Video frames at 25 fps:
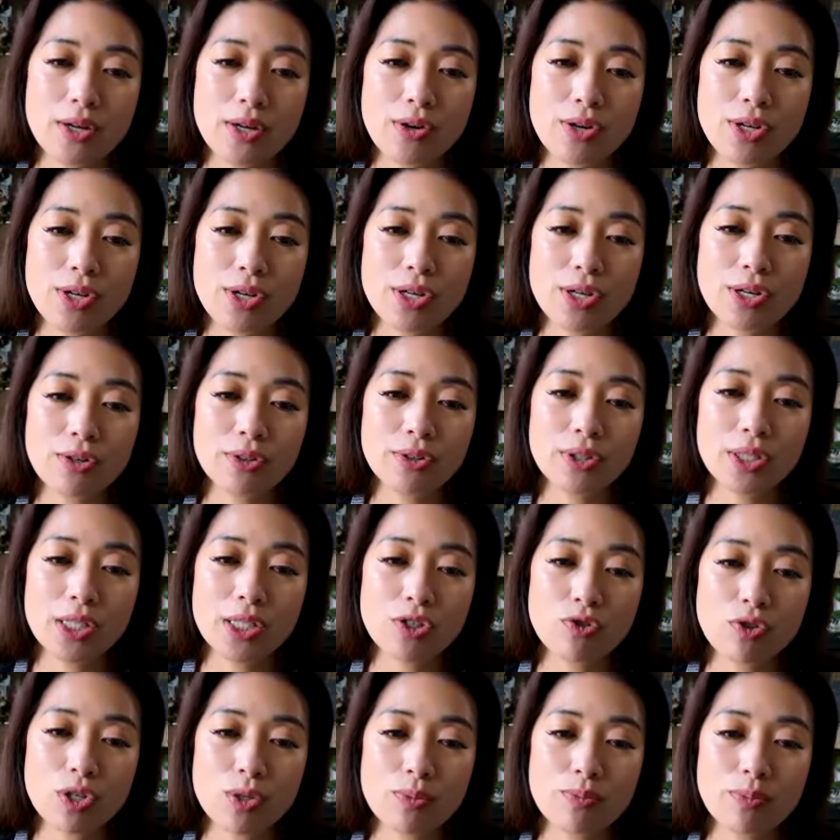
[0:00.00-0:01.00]
Note, you could
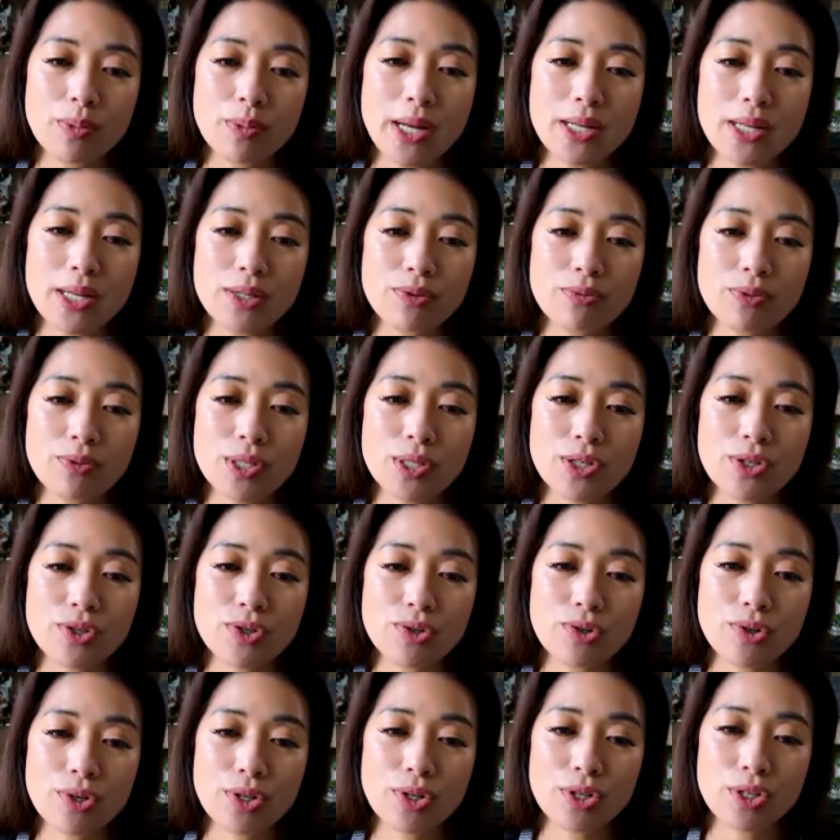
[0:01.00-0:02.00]
only switch plans
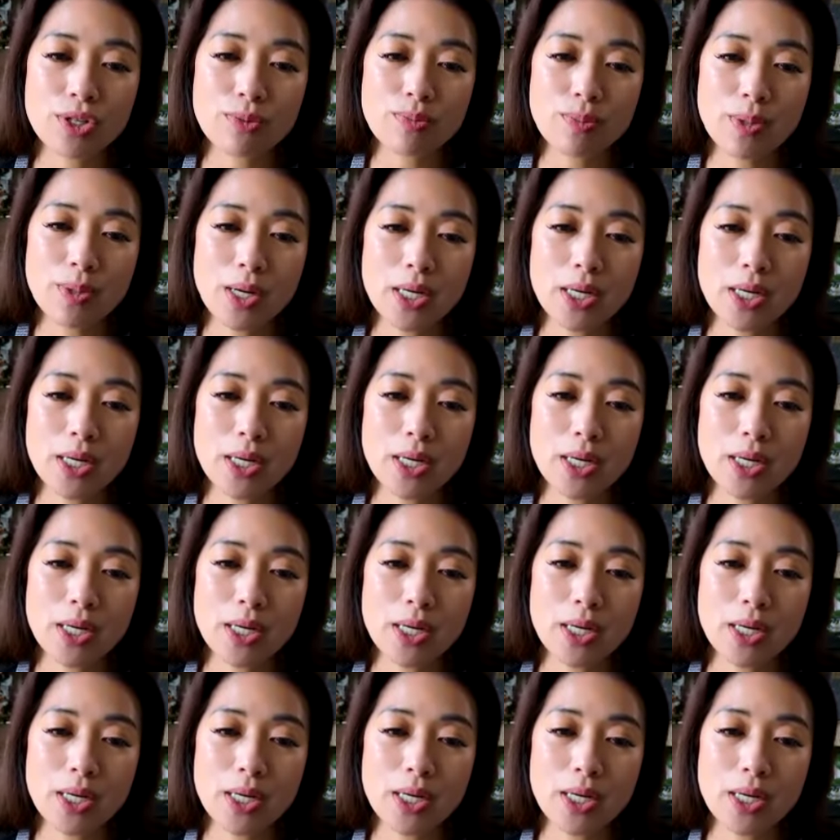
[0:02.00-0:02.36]
once during this